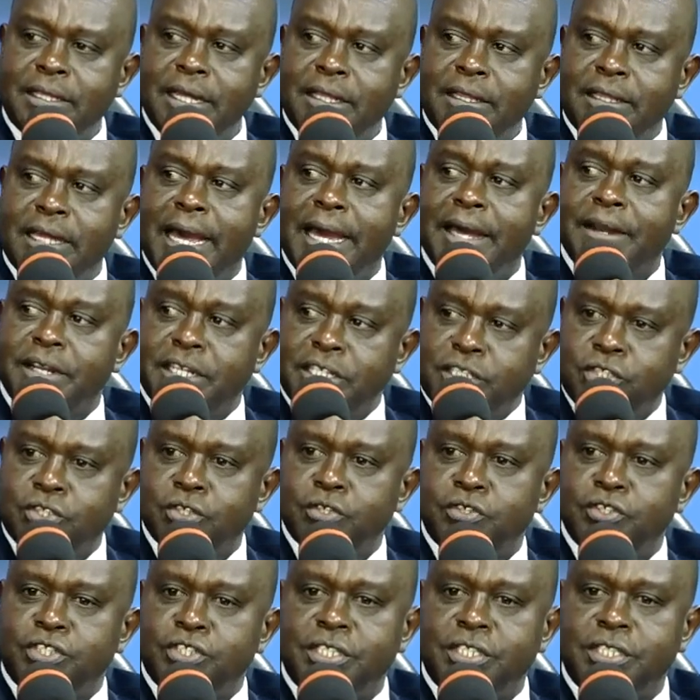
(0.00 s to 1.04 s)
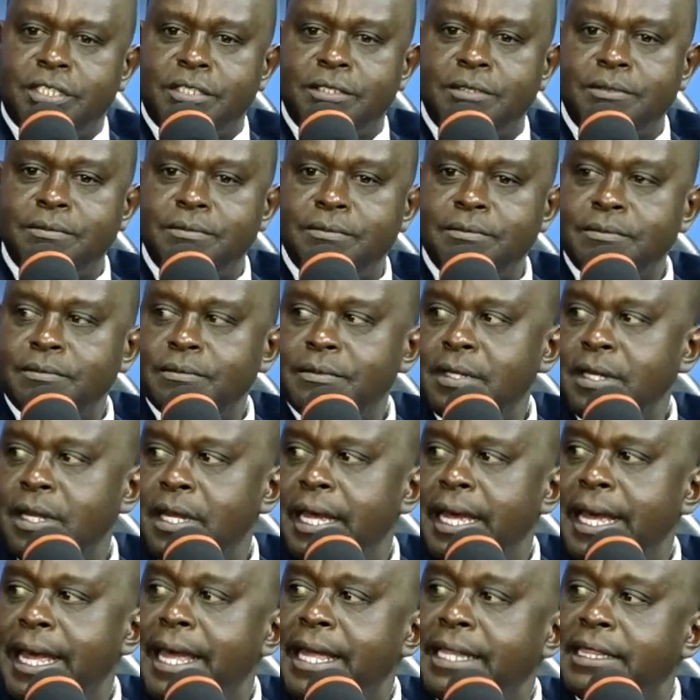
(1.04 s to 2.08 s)
There are reasons
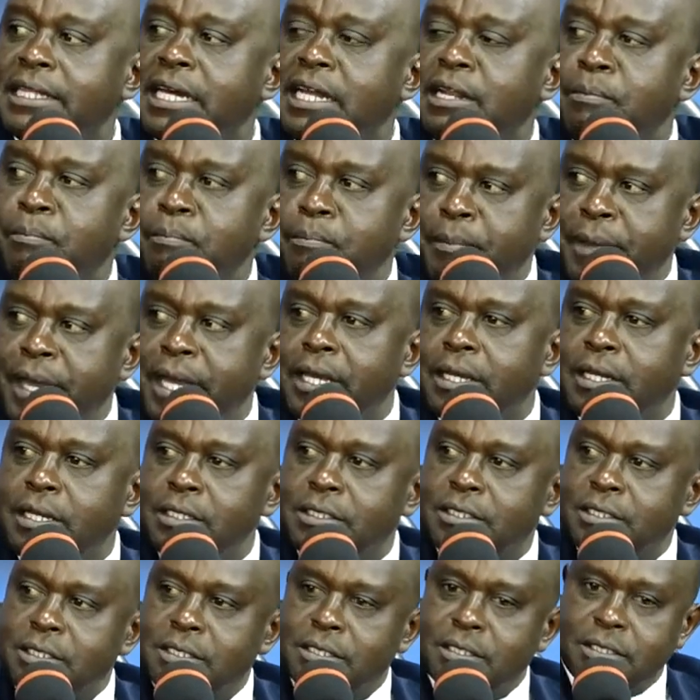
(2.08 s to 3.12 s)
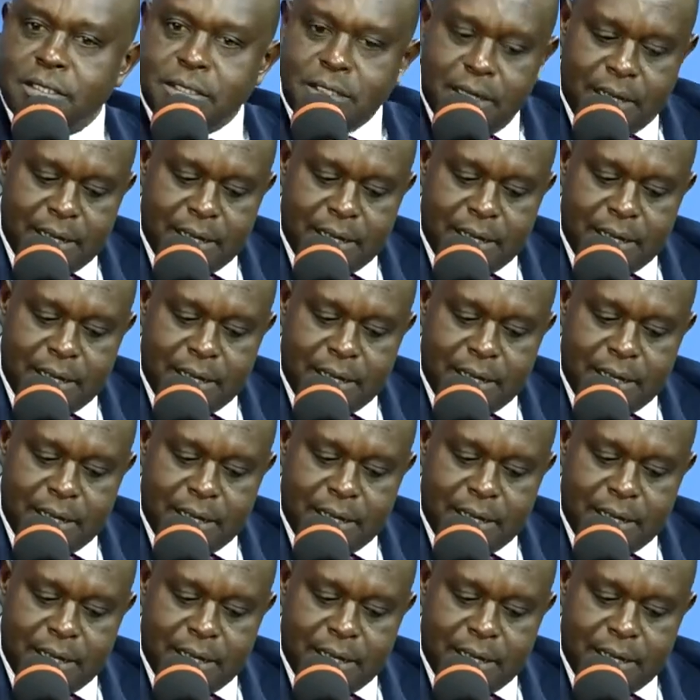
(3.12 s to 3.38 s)
that make it